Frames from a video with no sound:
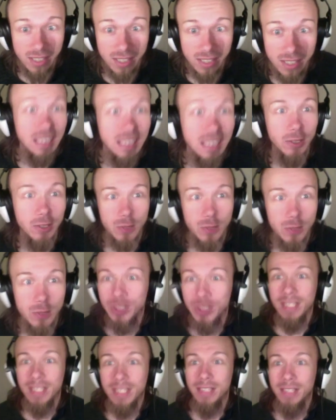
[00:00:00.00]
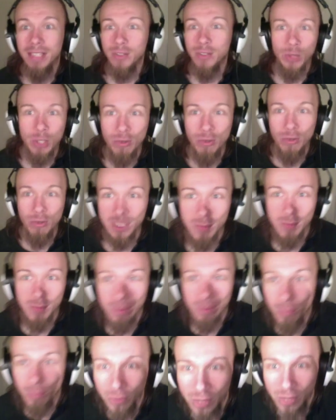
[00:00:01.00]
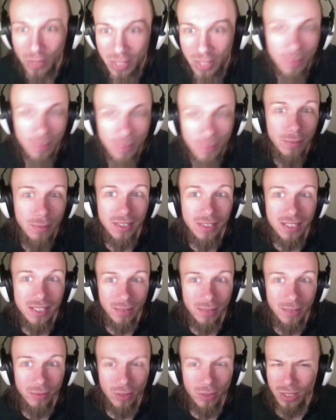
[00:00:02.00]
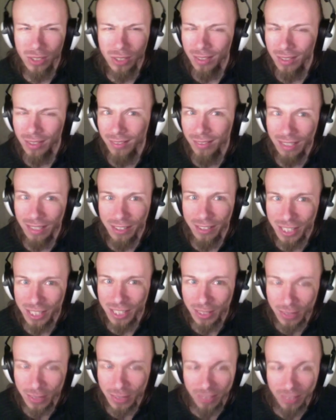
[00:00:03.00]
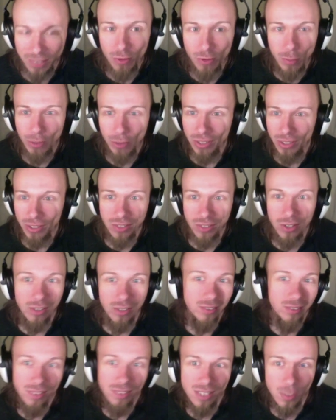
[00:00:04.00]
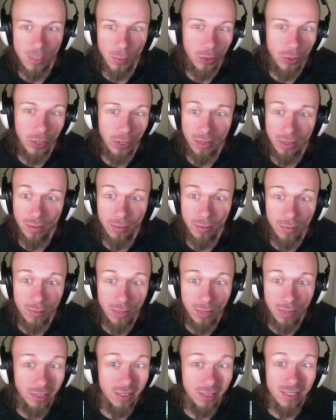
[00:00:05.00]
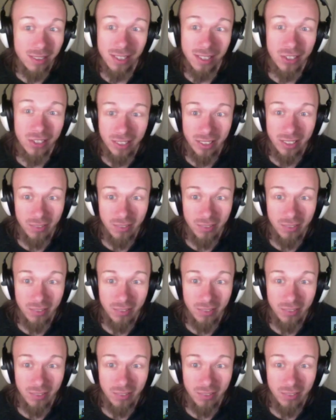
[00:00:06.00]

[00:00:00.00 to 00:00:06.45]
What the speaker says: It looks pretty slick. I just want to correct my previous comment because I've just said it. Yeah, Reaper is not supporting Linux actually.